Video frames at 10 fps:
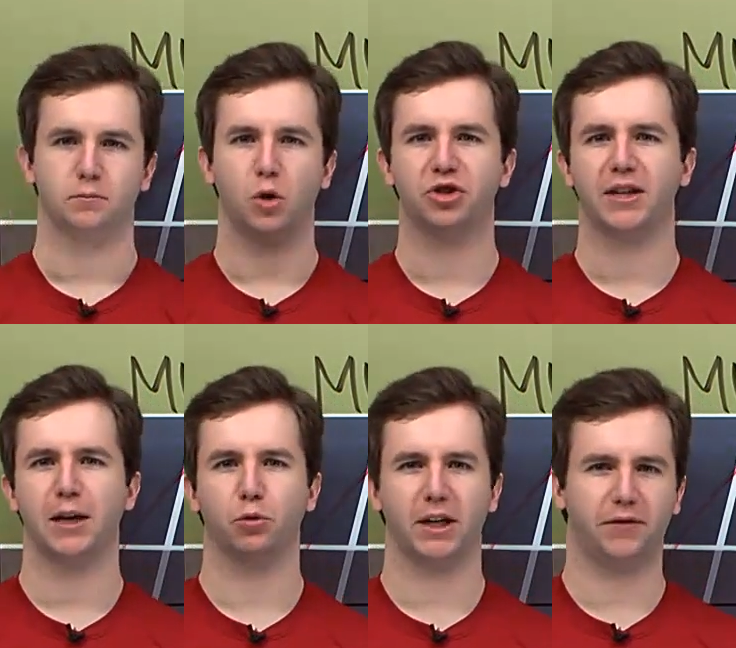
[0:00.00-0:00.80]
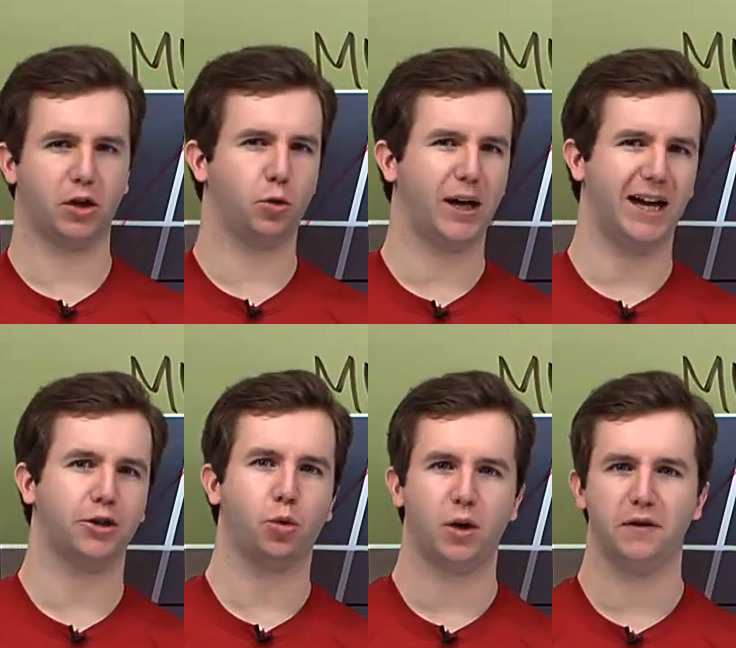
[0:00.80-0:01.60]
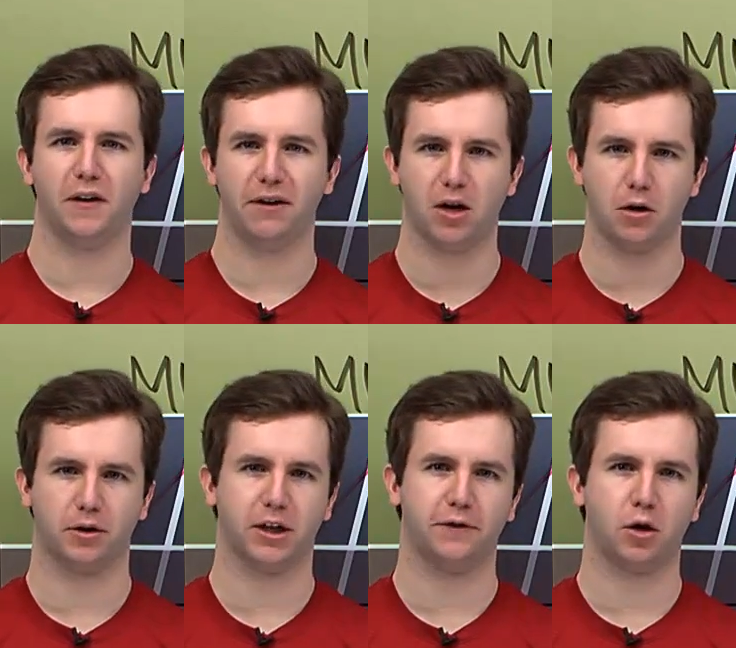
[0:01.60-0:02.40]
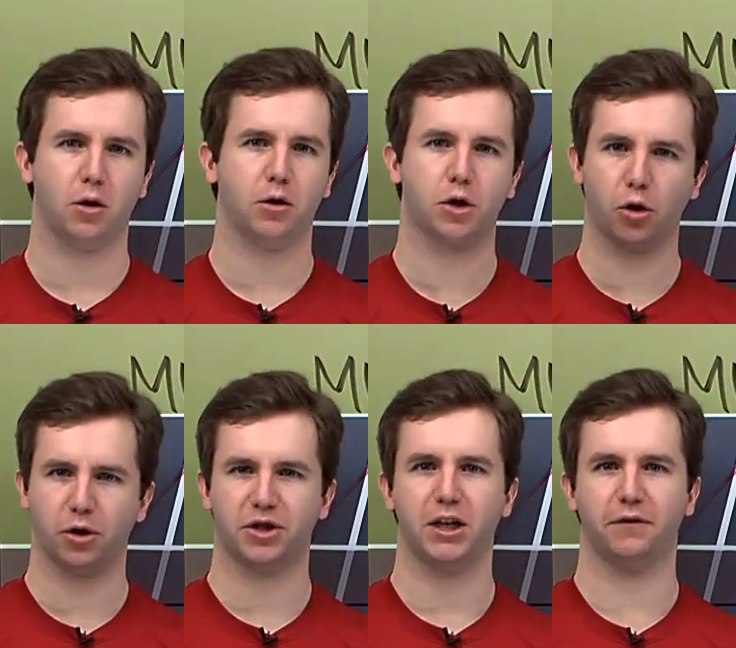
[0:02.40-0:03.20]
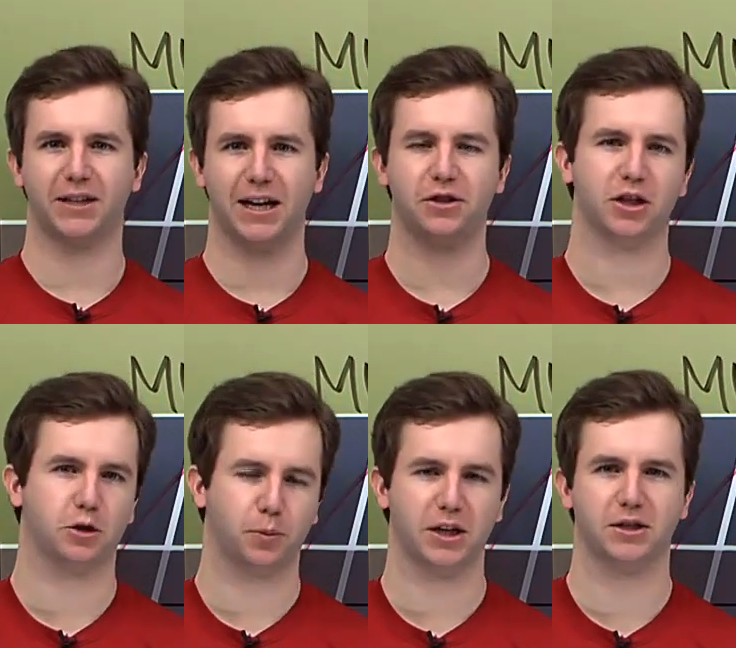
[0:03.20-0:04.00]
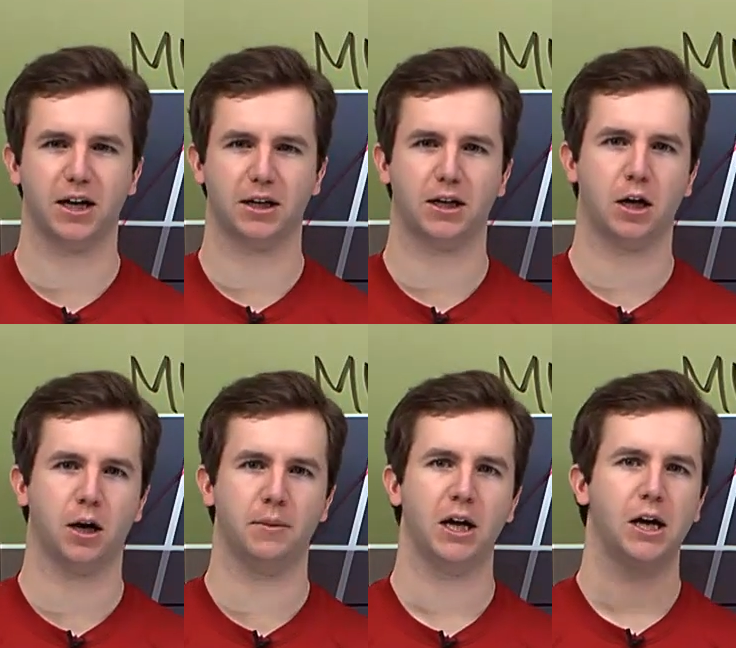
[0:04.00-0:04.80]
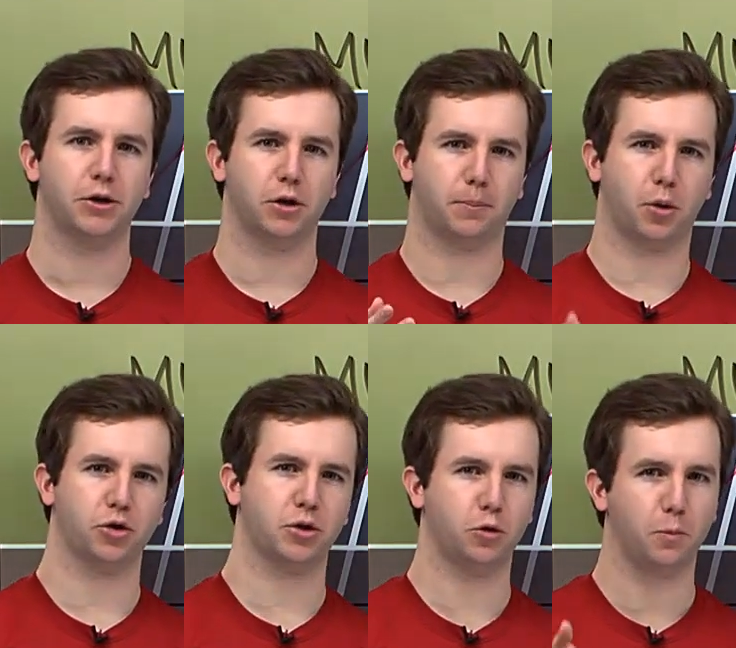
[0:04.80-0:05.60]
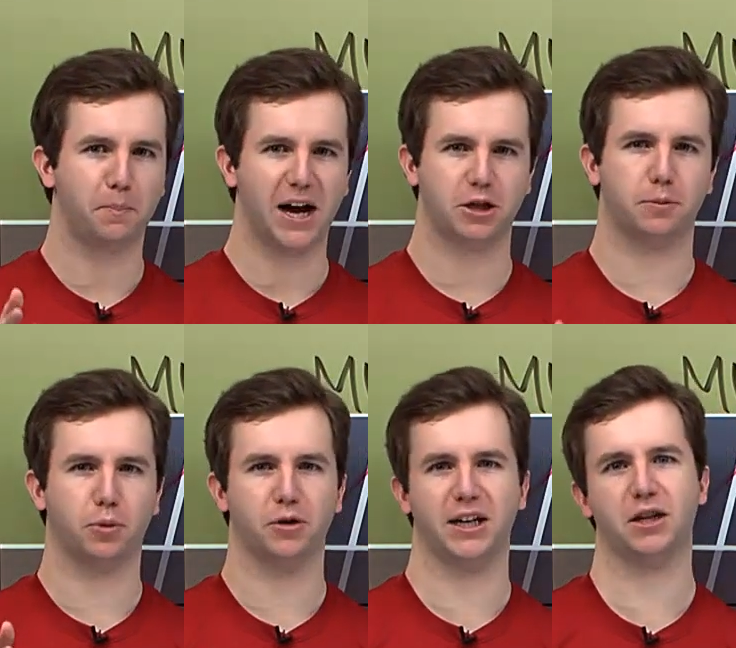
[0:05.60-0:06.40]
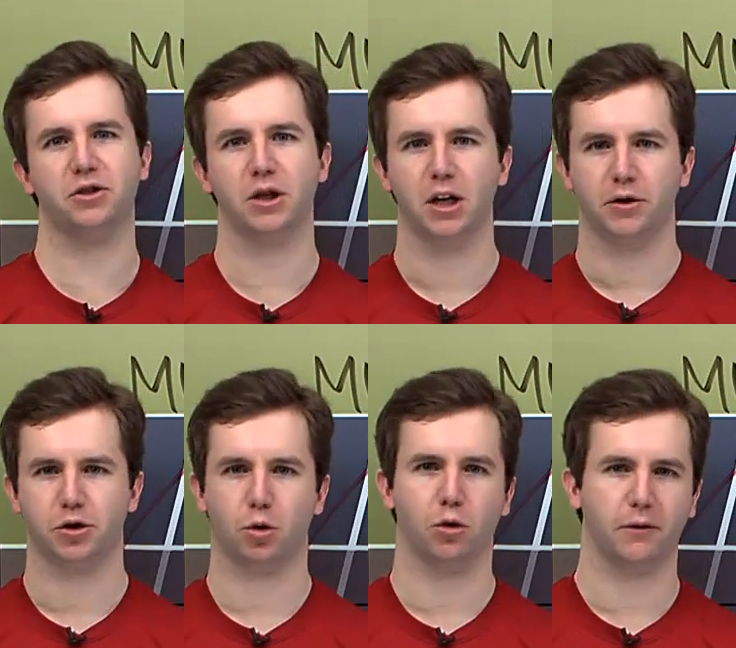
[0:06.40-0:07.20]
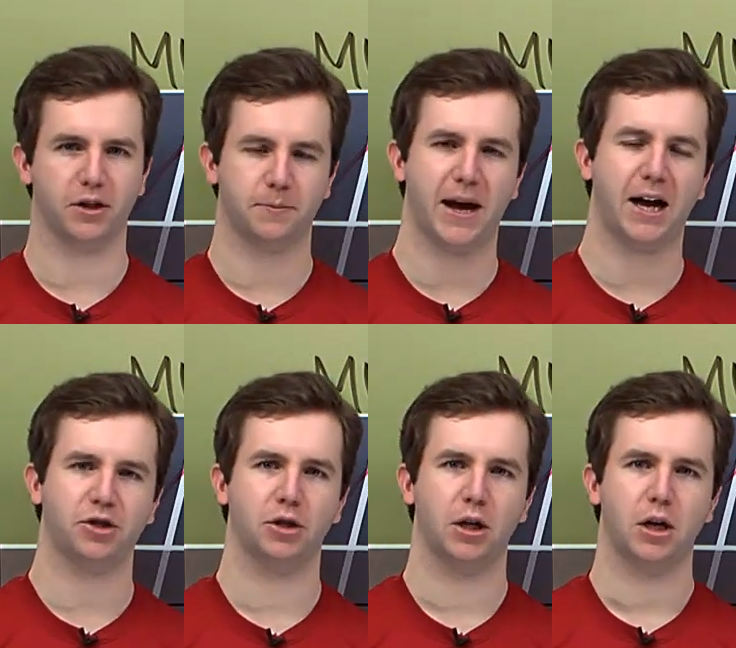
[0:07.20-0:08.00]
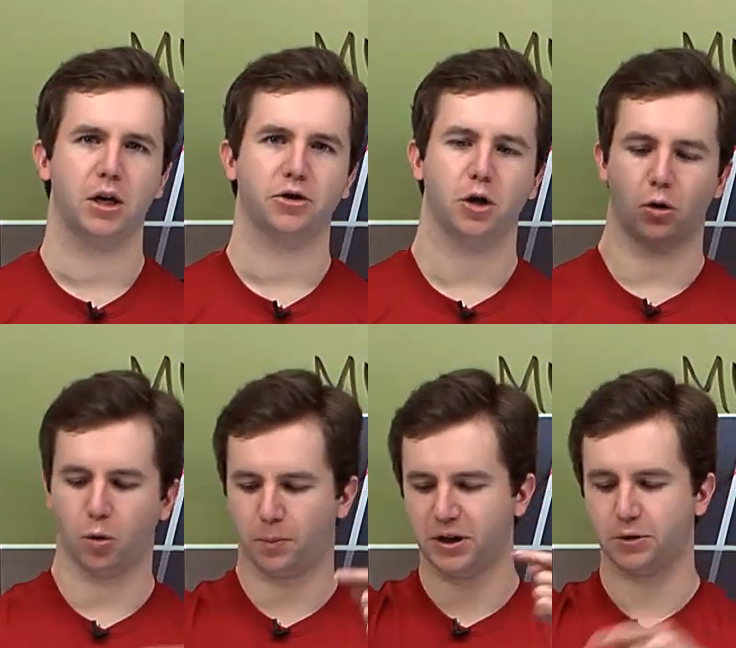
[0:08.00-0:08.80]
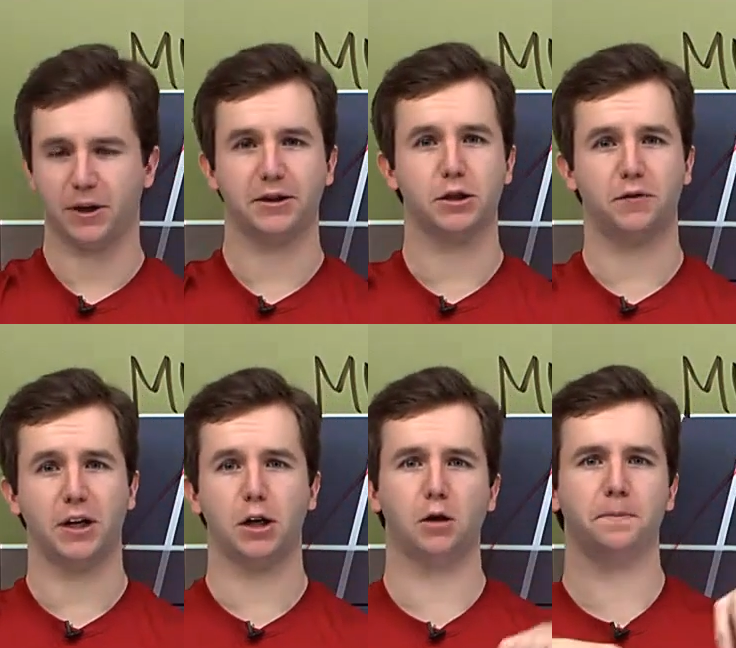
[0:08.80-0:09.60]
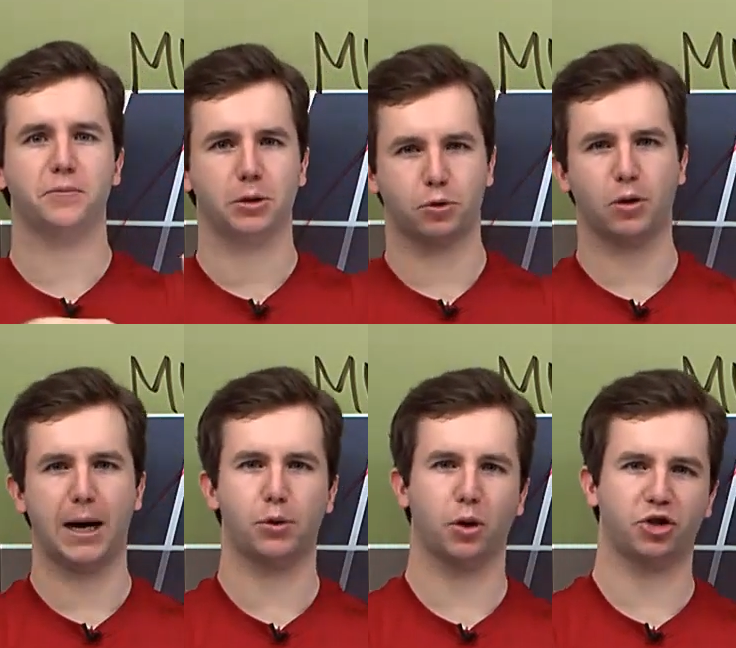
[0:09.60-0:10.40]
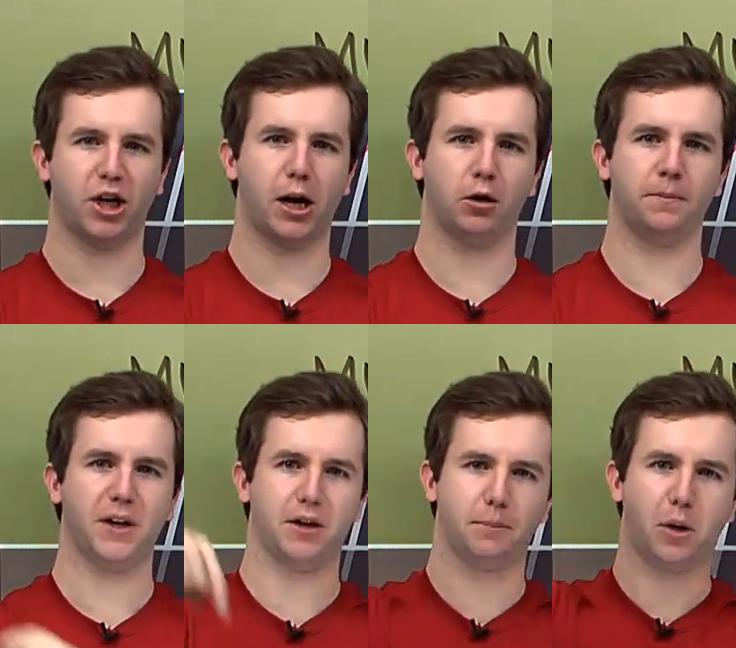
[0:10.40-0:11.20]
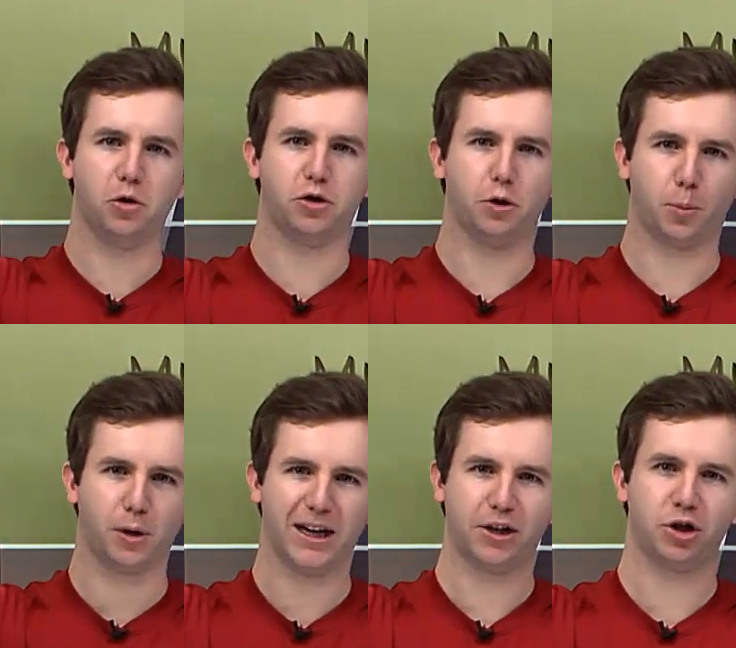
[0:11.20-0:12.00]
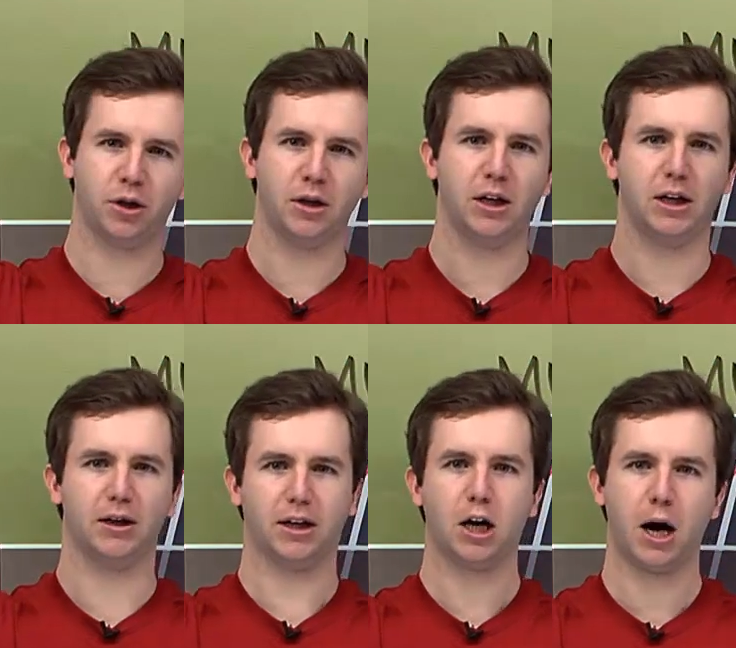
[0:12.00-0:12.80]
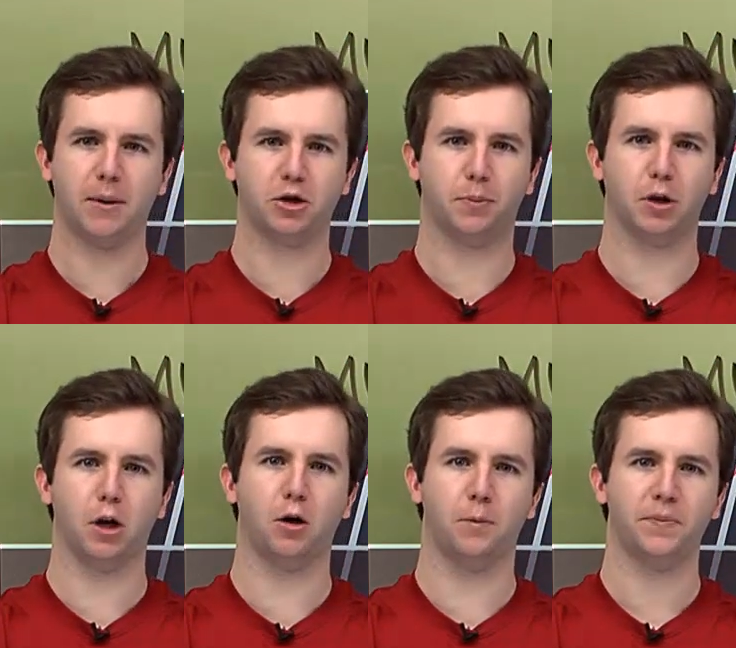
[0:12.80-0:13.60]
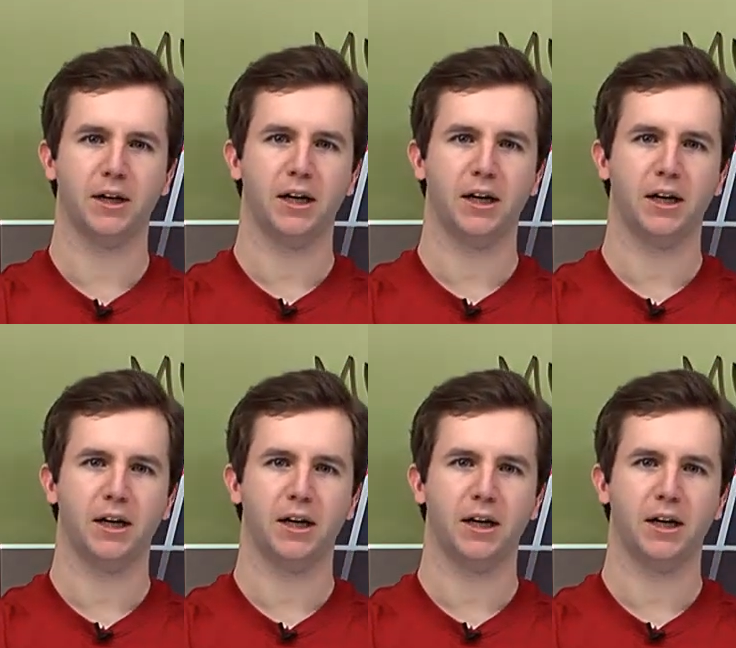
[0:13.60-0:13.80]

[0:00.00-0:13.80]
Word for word: Once again, we're giving away a $25 gift card courtesy of TennisExpress.com to the person who best predicts the score of this match. So please rate this video, subscribe to our channel, and then post your prediction in the comments below.